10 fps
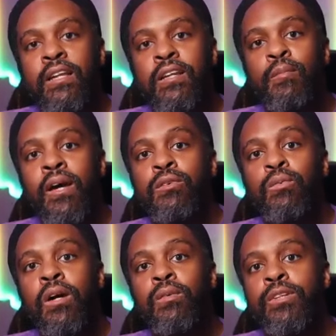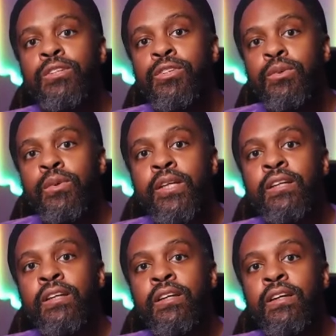no matter what we're
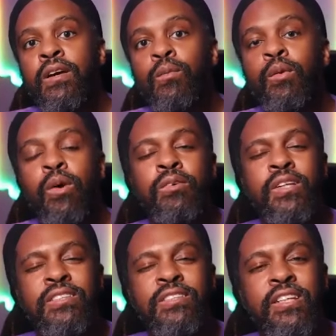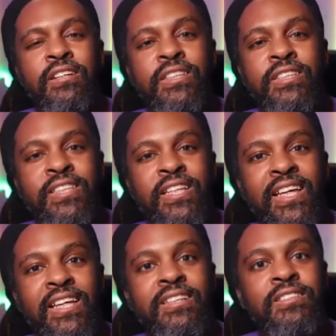doing, we won't necessarily see an
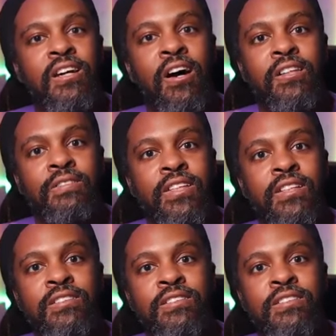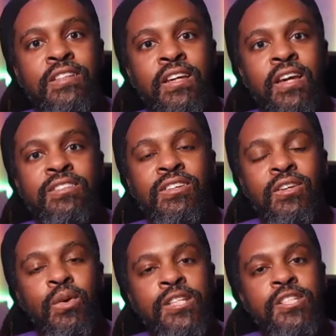end to all of this. And so the
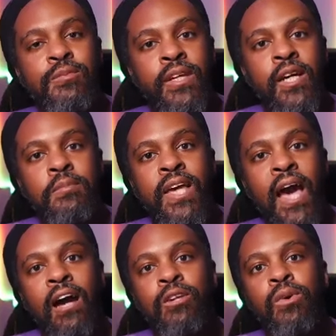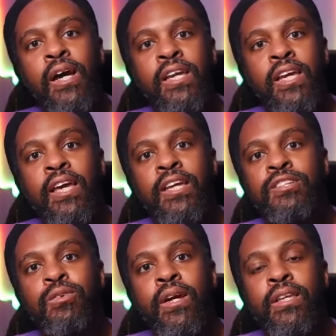question becomes, how do I engage in
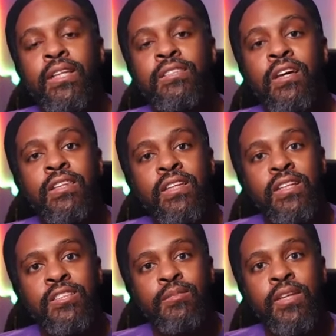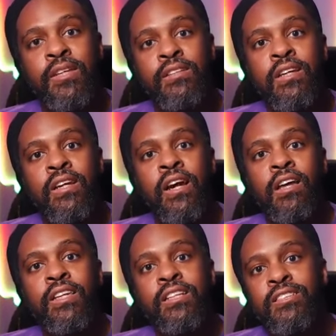a way that's authentic to me,
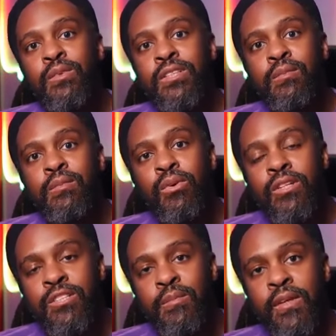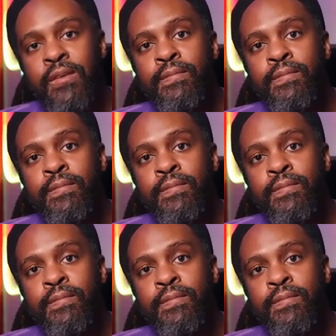authentic to what's important to me,